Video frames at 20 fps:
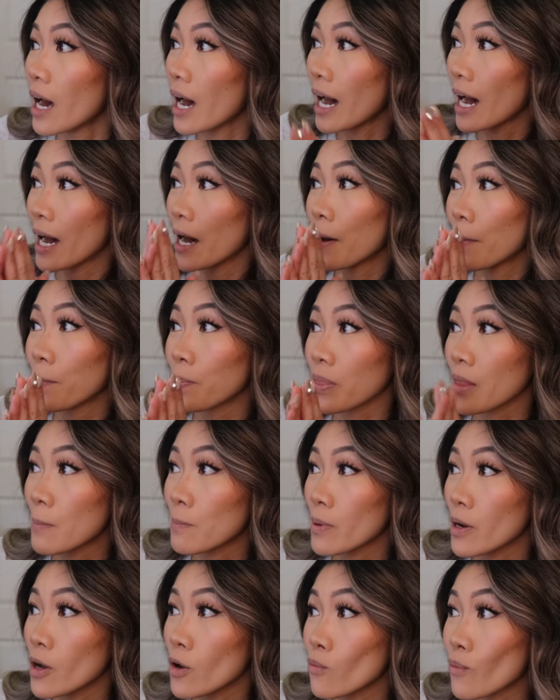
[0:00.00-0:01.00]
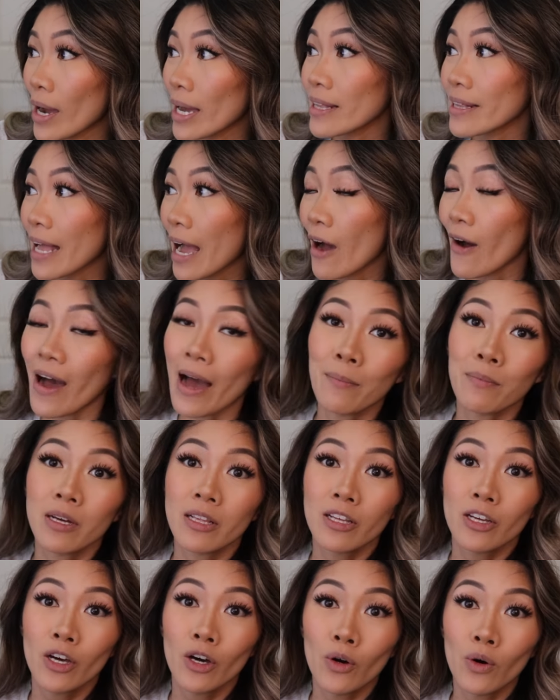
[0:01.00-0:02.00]
Um, but right now I'm
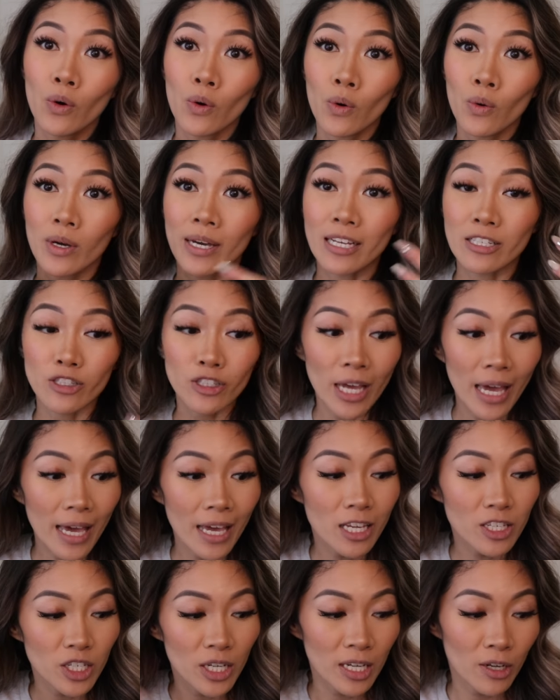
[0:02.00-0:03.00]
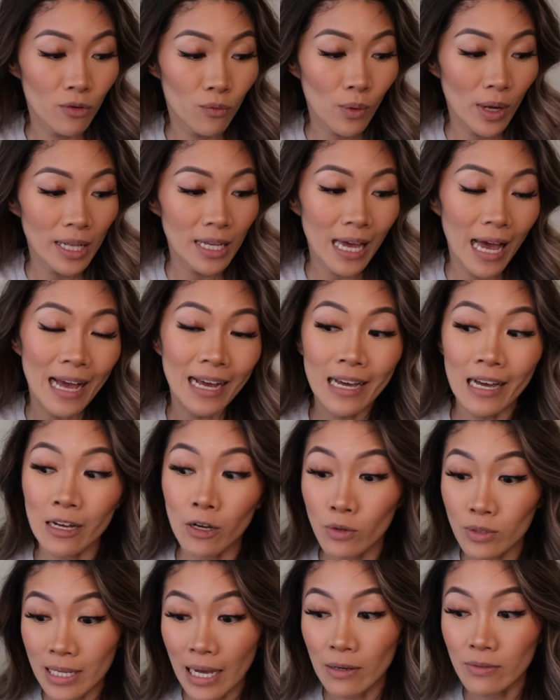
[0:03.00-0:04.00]
gonna go get changed and get ready. I gotta
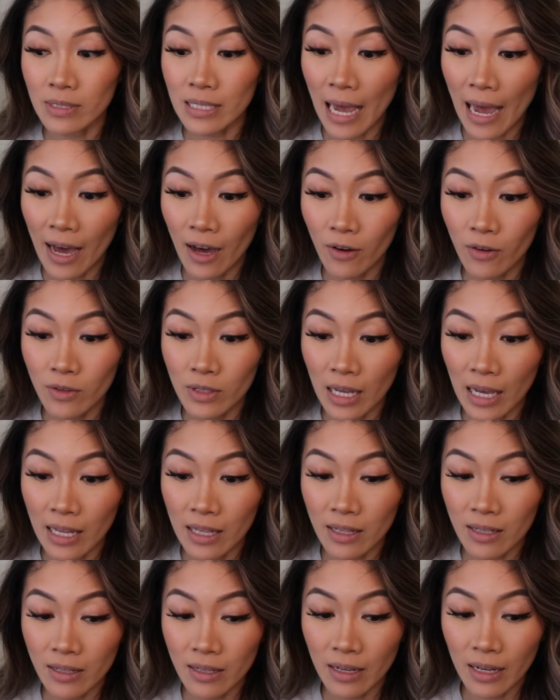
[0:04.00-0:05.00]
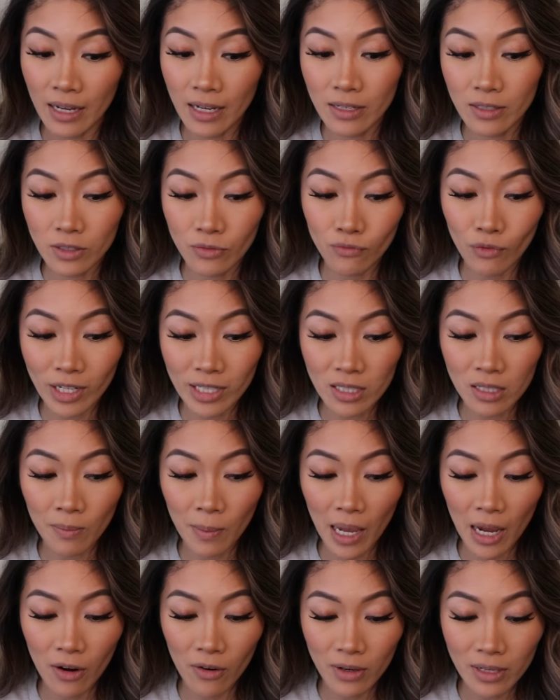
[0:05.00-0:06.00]
go downtown and uh, run some
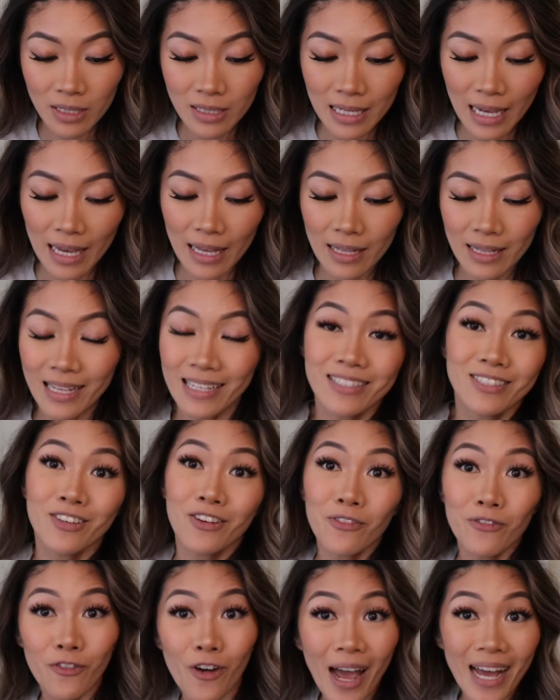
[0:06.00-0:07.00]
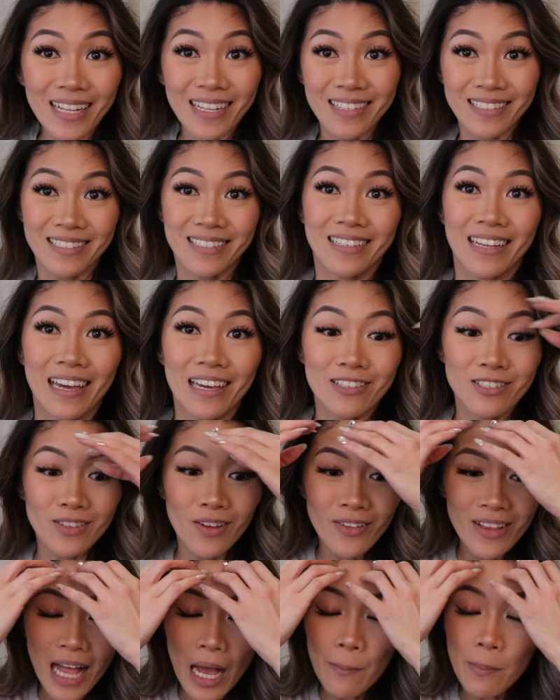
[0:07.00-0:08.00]
errands, and it's Good Friday today,
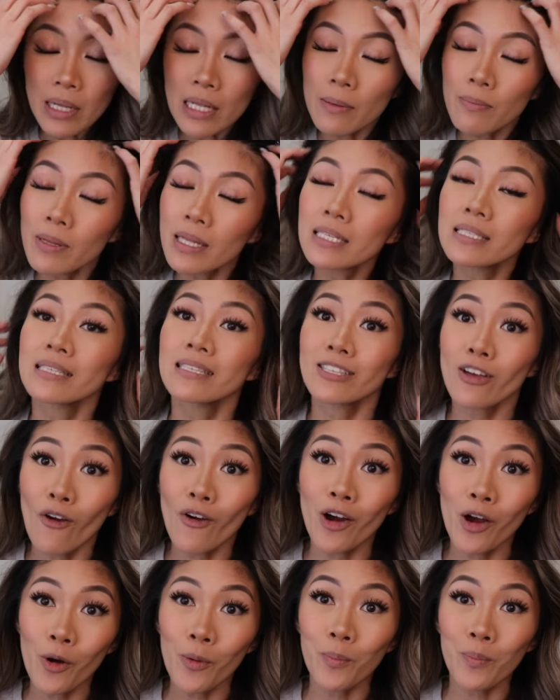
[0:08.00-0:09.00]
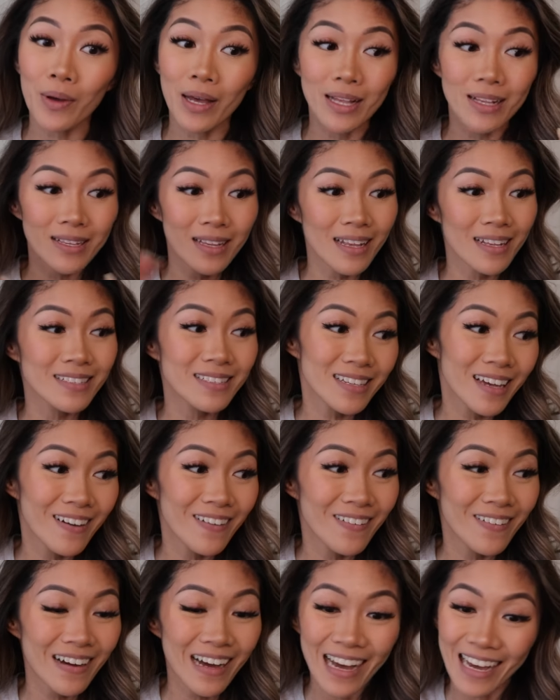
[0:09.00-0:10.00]
so not many places are open. So
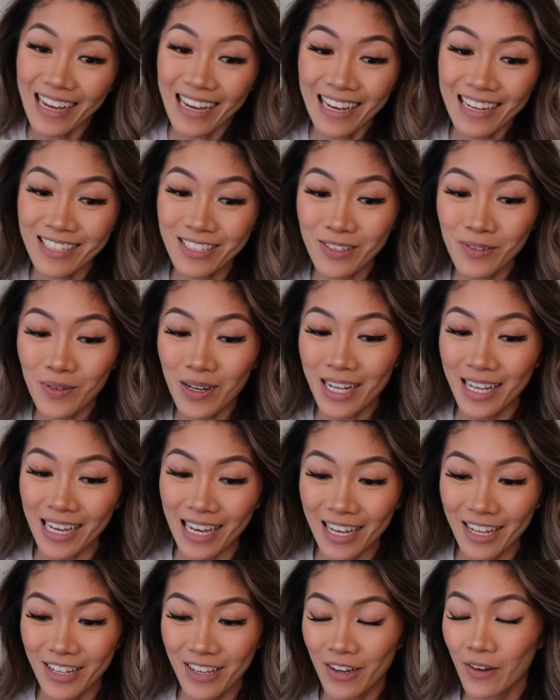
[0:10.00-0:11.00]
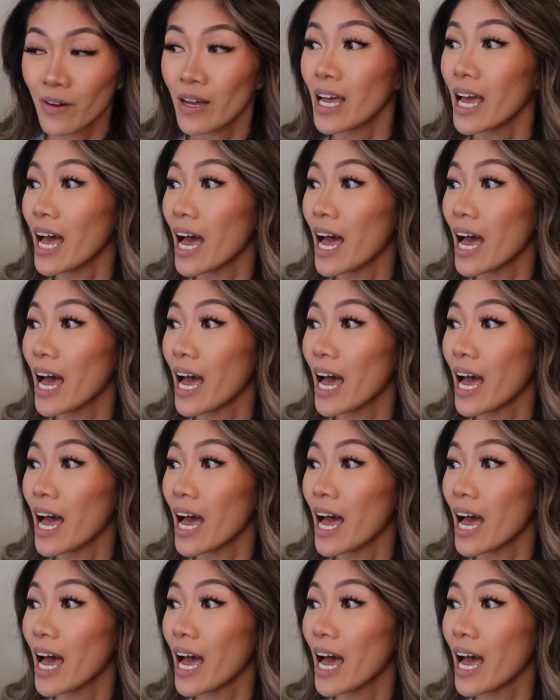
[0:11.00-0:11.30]
I gotta do what I gotta do.